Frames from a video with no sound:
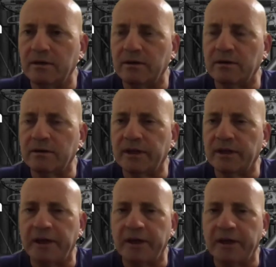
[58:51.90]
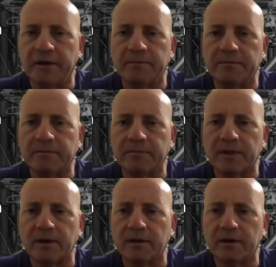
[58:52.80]
on the um,
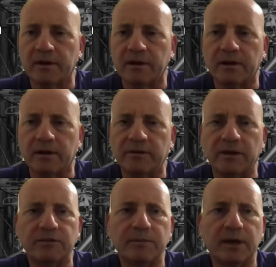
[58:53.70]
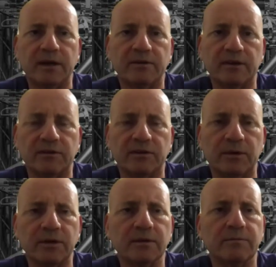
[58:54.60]
assessments and
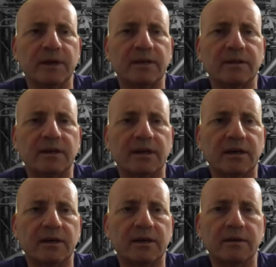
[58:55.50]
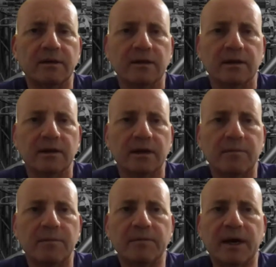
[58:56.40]
so on. But uh,
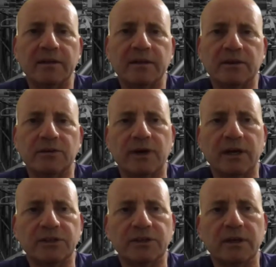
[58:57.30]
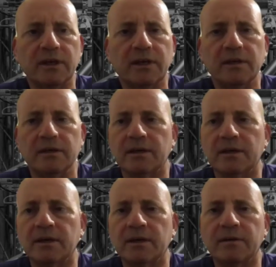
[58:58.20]
keep in mind that gradually
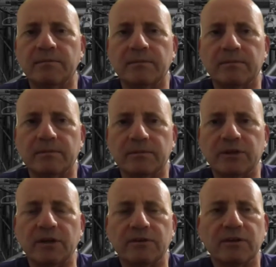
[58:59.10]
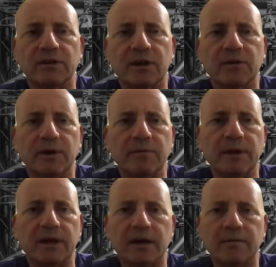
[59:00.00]
um, will
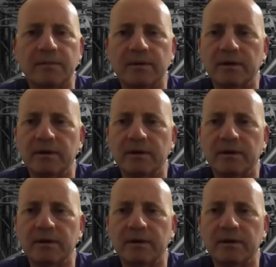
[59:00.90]
become